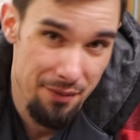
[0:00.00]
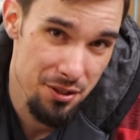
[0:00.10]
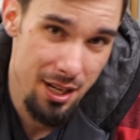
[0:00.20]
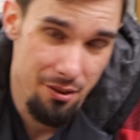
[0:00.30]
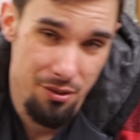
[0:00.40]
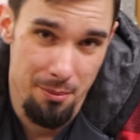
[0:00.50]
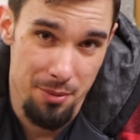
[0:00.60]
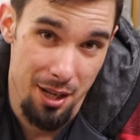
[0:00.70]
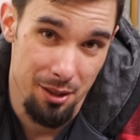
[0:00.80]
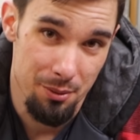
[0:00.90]
We have to take a
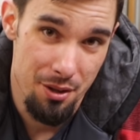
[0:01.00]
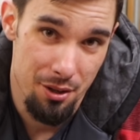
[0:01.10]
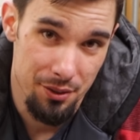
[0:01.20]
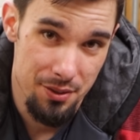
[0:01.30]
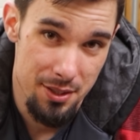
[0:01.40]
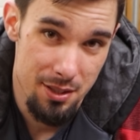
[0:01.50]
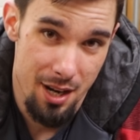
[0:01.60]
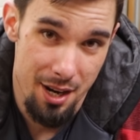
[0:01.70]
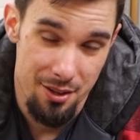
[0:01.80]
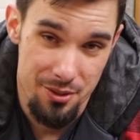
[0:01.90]
thumbnail with all of these
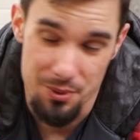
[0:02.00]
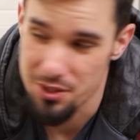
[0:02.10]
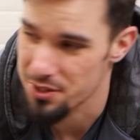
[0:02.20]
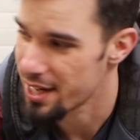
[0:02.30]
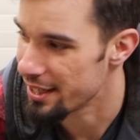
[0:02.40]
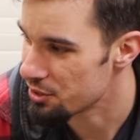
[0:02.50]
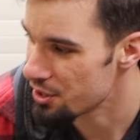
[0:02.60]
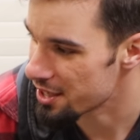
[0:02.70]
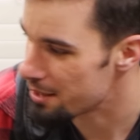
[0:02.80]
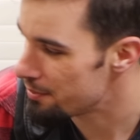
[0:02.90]
tires, which is kind of
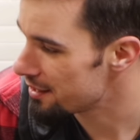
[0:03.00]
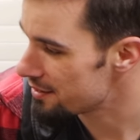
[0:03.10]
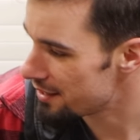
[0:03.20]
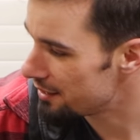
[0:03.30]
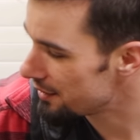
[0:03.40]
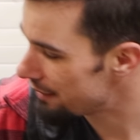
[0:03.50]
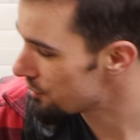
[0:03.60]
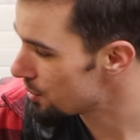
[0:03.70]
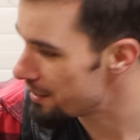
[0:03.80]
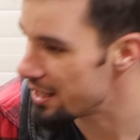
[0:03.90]
tricky because I only have
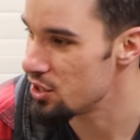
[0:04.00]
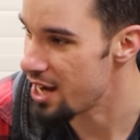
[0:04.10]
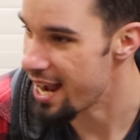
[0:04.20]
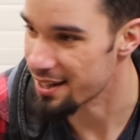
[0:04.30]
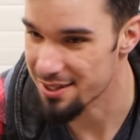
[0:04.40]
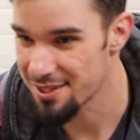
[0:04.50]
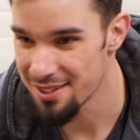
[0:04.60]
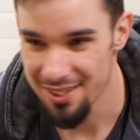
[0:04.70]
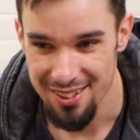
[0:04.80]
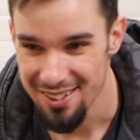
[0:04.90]
so many
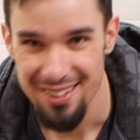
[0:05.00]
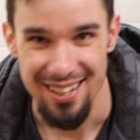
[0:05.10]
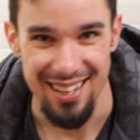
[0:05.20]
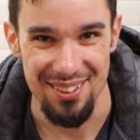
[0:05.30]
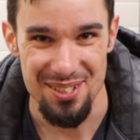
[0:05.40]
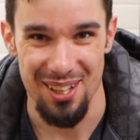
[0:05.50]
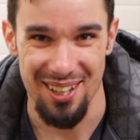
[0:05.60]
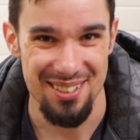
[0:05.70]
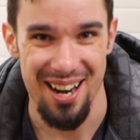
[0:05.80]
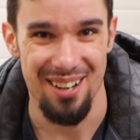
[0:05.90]
jacks and there's a
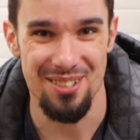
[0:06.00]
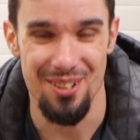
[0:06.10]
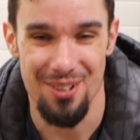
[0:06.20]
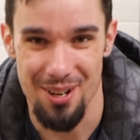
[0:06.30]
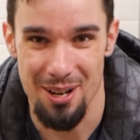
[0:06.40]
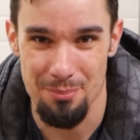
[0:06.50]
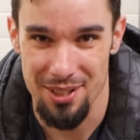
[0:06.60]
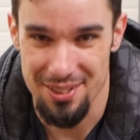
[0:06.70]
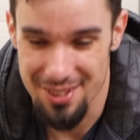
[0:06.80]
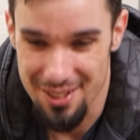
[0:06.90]
lot of tires going on.
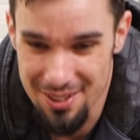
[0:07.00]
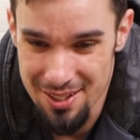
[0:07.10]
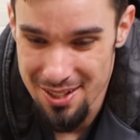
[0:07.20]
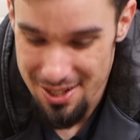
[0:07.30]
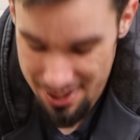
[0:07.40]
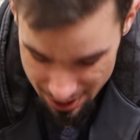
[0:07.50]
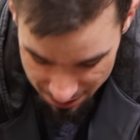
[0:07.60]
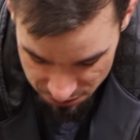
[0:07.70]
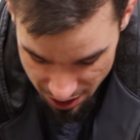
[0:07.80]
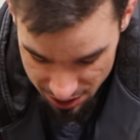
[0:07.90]
But
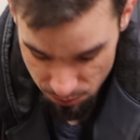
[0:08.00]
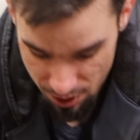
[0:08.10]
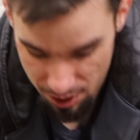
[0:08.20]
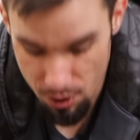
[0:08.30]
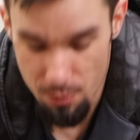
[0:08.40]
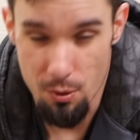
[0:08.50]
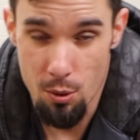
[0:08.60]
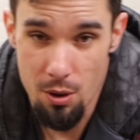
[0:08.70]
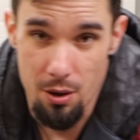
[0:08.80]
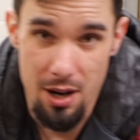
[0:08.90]
if you guys want to know
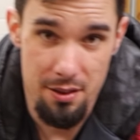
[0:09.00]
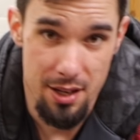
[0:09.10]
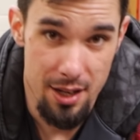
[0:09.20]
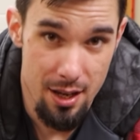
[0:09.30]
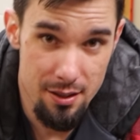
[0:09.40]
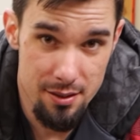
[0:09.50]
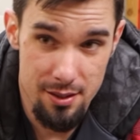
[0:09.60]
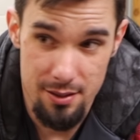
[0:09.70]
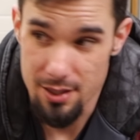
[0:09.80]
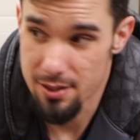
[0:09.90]
more or anything
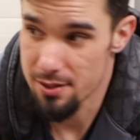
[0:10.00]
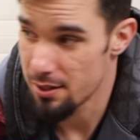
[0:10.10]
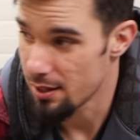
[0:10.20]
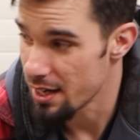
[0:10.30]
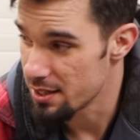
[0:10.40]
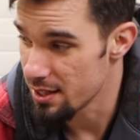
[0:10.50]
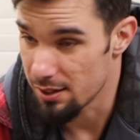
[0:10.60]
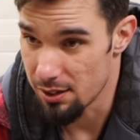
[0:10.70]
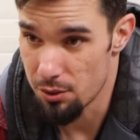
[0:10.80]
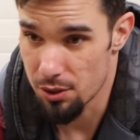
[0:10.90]
else, this
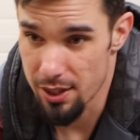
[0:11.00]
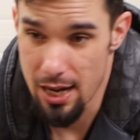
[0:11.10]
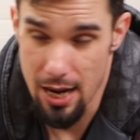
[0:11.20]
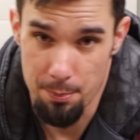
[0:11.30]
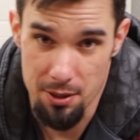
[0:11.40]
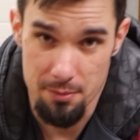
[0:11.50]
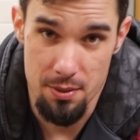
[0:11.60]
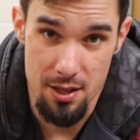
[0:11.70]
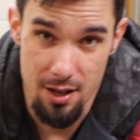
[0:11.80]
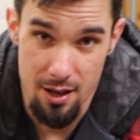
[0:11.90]
idea literally happened
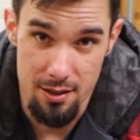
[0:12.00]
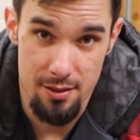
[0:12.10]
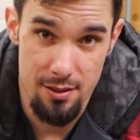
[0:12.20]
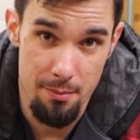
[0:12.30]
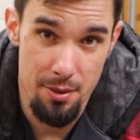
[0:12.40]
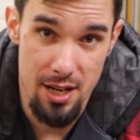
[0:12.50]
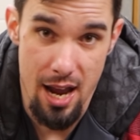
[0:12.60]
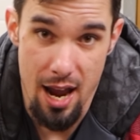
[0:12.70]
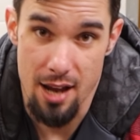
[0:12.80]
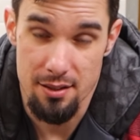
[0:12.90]
because somebody
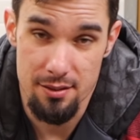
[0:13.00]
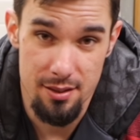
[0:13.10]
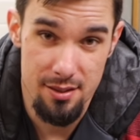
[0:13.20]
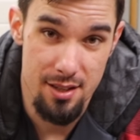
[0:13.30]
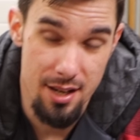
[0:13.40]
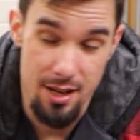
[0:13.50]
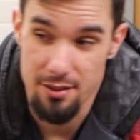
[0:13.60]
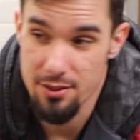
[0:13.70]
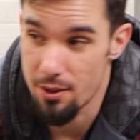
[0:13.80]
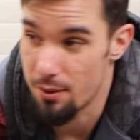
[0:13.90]
asked to see
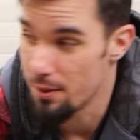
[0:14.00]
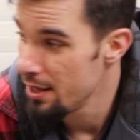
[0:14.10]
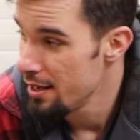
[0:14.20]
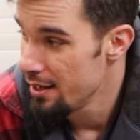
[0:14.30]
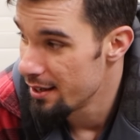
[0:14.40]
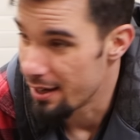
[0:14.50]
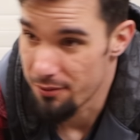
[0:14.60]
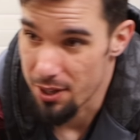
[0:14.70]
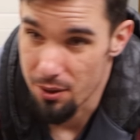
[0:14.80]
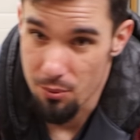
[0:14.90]
it. So I
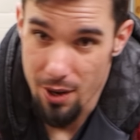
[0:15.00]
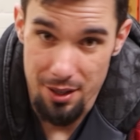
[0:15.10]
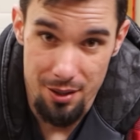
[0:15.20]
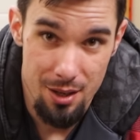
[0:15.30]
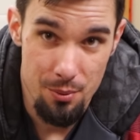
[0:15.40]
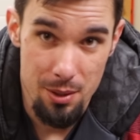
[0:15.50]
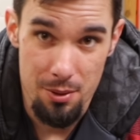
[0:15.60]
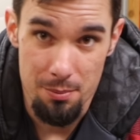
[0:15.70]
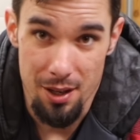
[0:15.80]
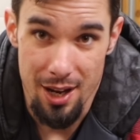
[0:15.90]
figured why not, we
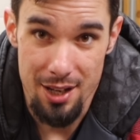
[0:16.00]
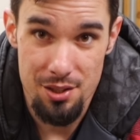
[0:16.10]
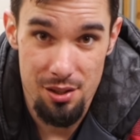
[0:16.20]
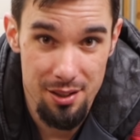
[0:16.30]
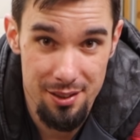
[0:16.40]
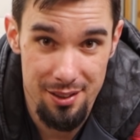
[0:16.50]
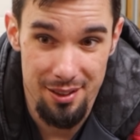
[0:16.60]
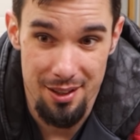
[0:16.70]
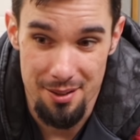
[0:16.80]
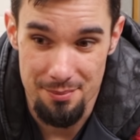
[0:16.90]
would oblige.
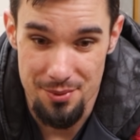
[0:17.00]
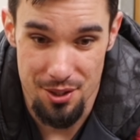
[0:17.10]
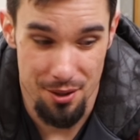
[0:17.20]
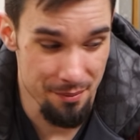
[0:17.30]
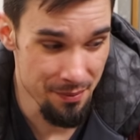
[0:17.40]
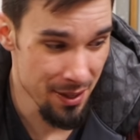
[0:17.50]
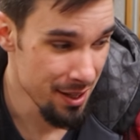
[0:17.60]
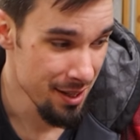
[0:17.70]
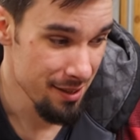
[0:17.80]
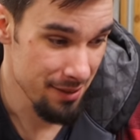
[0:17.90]
So
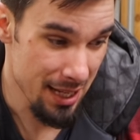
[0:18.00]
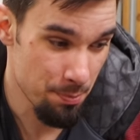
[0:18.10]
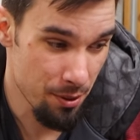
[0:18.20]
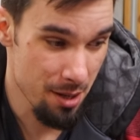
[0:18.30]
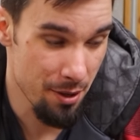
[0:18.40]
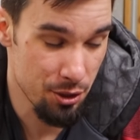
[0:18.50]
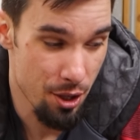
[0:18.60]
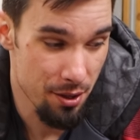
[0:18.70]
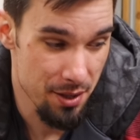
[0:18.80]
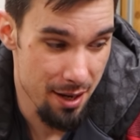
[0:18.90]
that's pretty much
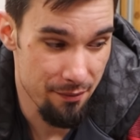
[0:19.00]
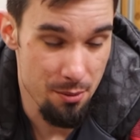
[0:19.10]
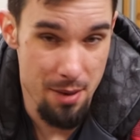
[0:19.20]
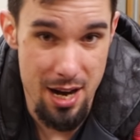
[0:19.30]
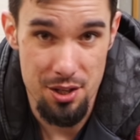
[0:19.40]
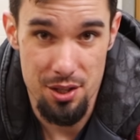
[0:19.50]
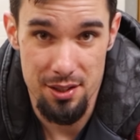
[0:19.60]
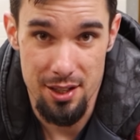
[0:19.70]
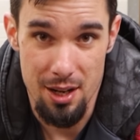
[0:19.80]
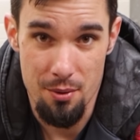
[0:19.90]
all the
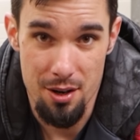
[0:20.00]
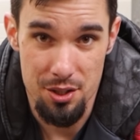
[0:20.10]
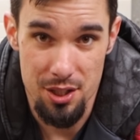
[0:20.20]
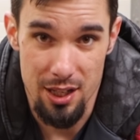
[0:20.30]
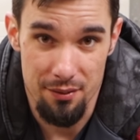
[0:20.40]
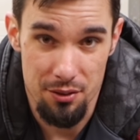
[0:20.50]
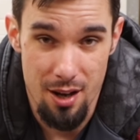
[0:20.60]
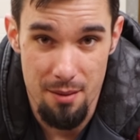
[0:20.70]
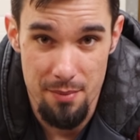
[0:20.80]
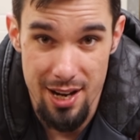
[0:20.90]
information that I want to share off the
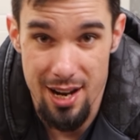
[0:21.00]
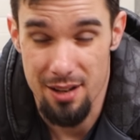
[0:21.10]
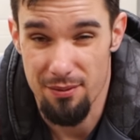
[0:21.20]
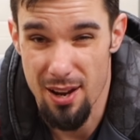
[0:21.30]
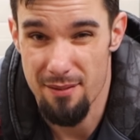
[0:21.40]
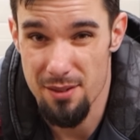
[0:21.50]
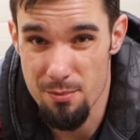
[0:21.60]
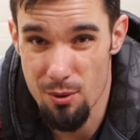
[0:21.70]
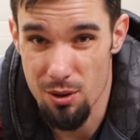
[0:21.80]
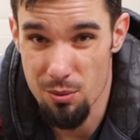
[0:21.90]
top of my head. If you have any
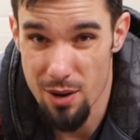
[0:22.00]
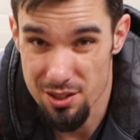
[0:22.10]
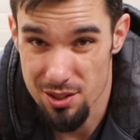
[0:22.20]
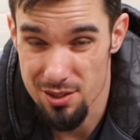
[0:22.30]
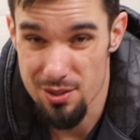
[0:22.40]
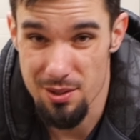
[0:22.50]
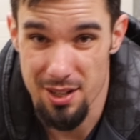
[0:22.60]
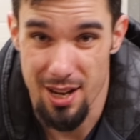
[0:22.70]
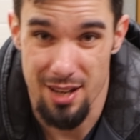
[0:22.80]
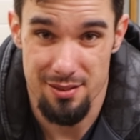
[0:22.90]
more questions, you
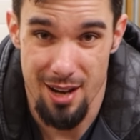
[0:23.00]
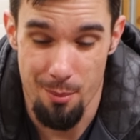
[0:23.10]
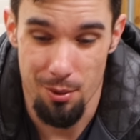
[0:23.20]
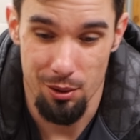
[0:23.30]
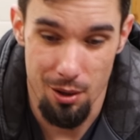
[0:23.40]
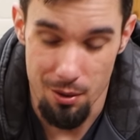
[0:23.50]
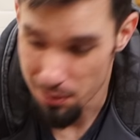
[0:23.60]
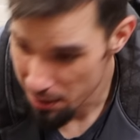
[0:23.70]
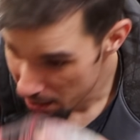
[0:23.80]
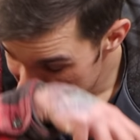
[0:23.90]
can ask down
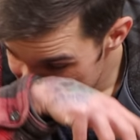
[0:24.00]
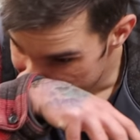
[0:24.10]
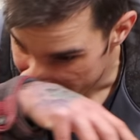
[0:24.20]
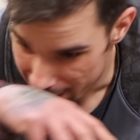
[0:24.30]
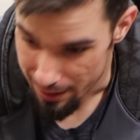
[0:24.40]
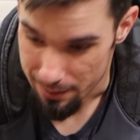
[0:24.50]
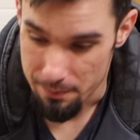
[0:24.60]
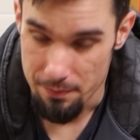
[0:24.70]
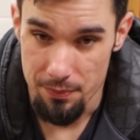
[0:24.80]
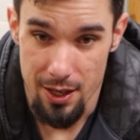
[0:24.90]
below.
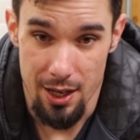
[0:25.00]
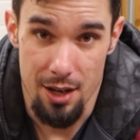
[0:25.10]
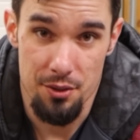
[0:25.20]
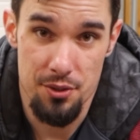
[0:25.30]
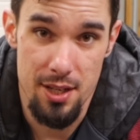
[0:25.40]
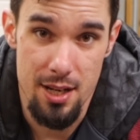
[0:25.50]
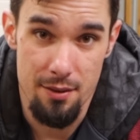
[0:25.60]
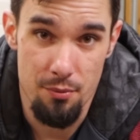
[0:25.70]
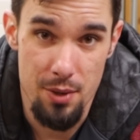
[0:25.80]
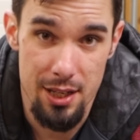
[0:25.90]
And I'll see
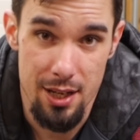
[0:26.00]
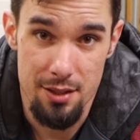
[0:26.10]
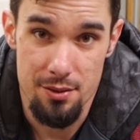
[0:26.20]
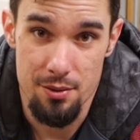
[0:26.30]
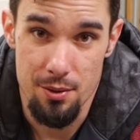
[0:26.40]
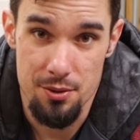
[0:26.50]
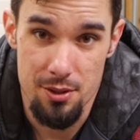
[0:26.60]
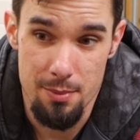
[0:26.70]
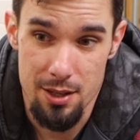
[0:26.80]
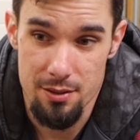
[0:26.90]
if we can answer those to
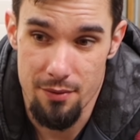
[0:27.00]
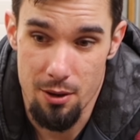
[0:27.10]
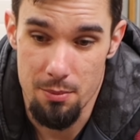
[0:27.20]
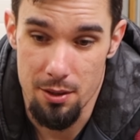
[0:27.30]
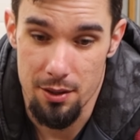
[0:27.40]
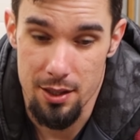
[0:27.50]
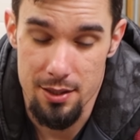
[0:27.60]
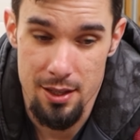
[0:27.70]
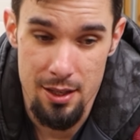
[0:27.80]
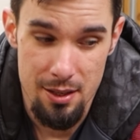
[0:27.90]
the best of our
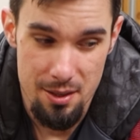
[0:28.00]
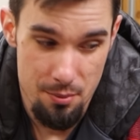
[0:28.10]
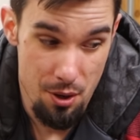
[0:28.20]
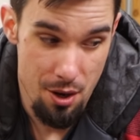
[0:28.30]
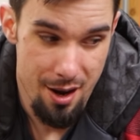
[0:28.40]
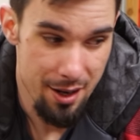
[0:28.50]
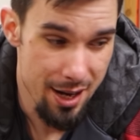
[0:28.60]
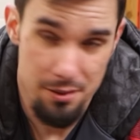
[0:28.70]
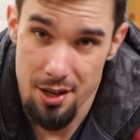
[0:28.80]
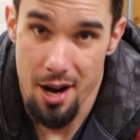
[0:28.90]
abilities. We're not
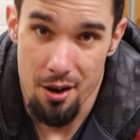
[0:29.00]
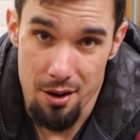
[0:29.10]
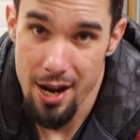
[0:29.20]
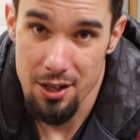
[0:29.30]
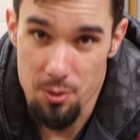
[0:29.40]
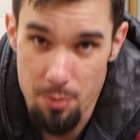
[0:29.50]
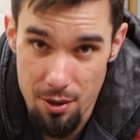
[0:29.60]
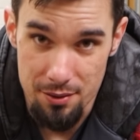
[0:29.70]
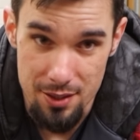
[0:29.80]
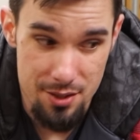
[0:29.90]
a tire
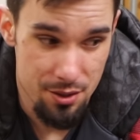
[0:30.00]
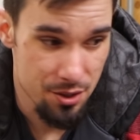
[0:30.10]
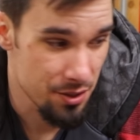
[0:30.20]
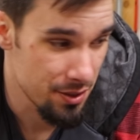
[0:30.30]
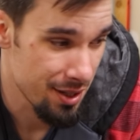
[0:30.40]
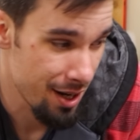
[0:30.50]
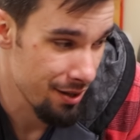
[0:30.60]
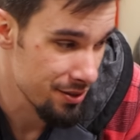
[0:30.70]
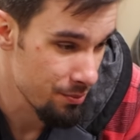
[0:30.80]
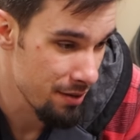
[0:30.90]
expert. These are just the
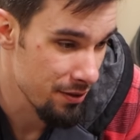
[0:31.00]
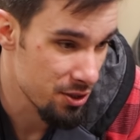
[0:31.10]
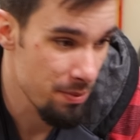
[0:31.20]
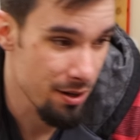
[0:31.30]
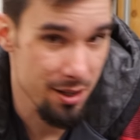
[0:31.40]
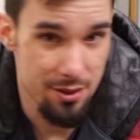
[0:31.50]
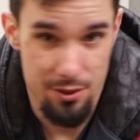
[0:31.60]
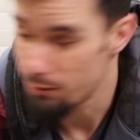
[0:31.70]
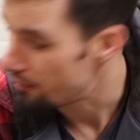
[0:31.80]
tires that we've experienced so